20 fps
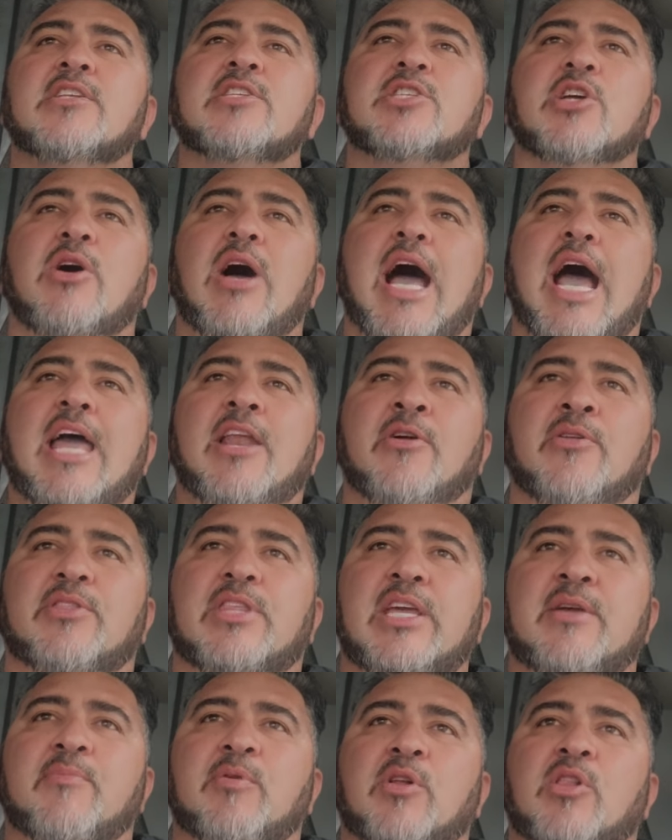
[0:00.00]
So I don't
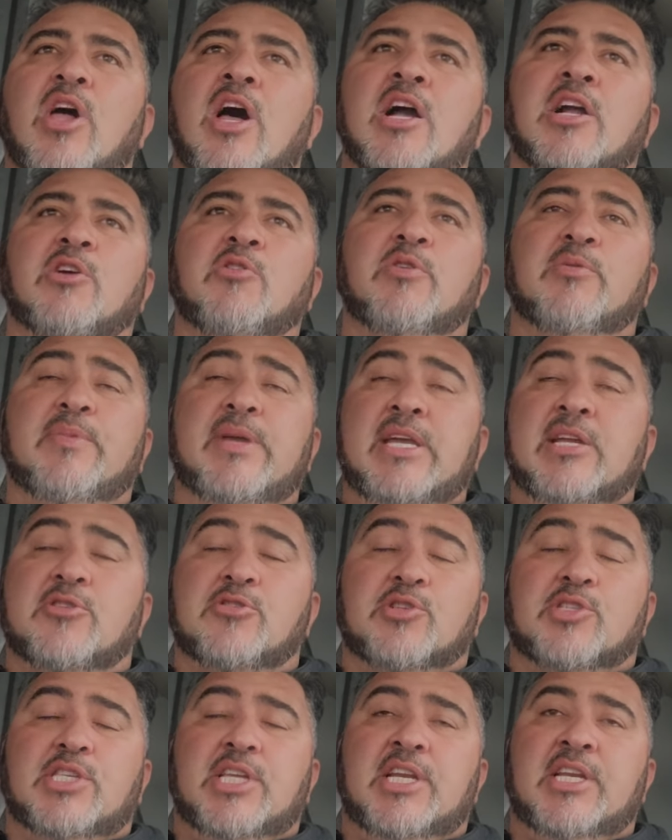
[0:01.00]
think Berlanga would be
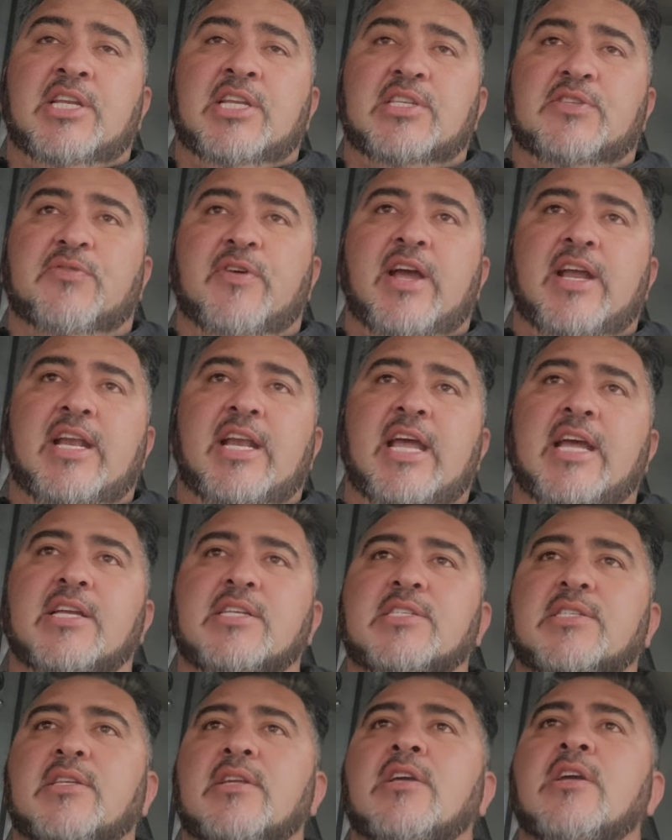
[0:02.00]
interested in this fight
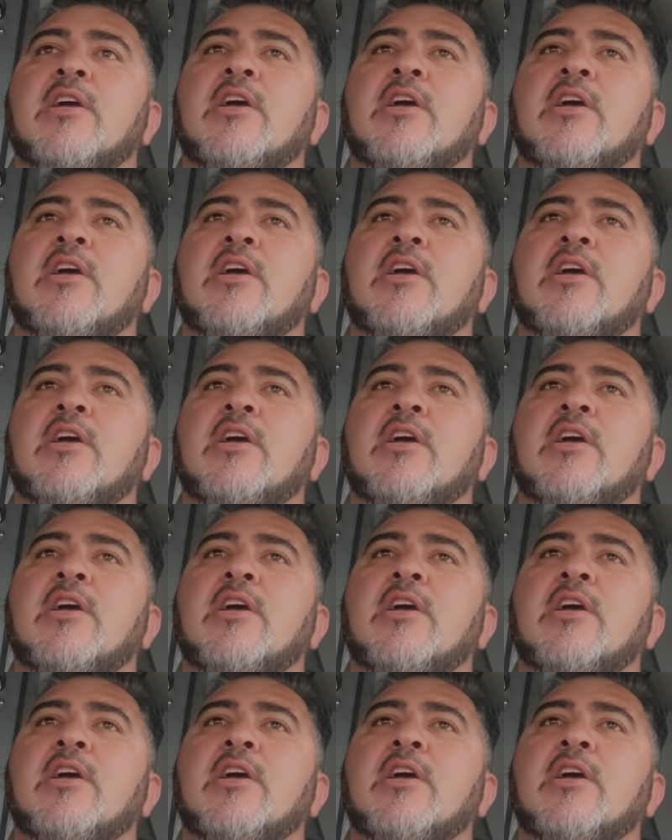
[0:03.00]
next.